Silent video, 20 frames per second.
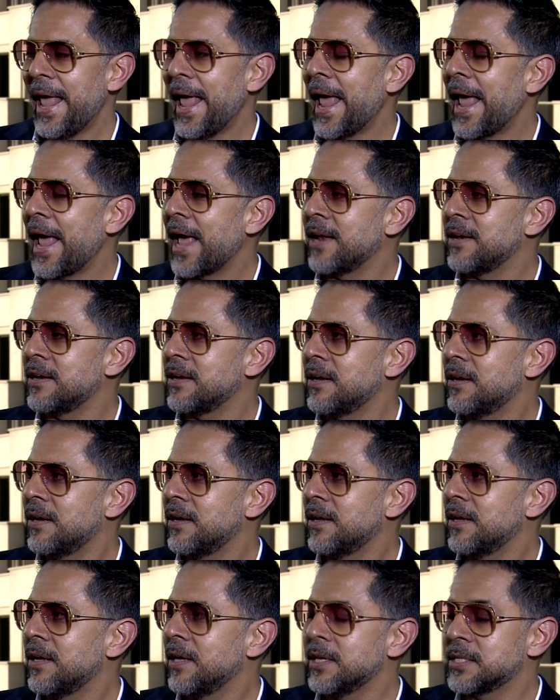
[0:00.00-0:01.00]
And
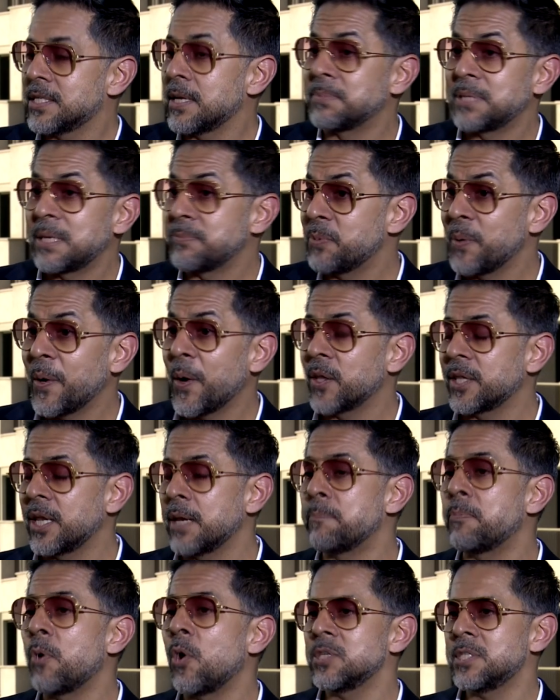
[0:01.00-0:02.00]
sometimes we call
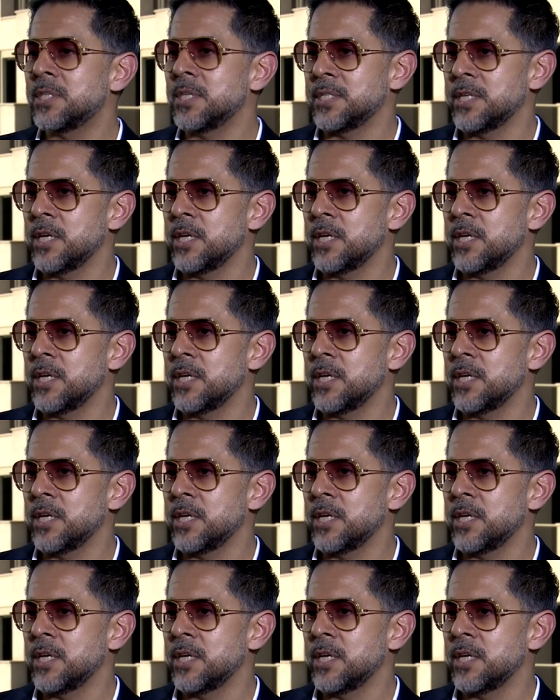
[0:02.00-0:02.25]
it imposter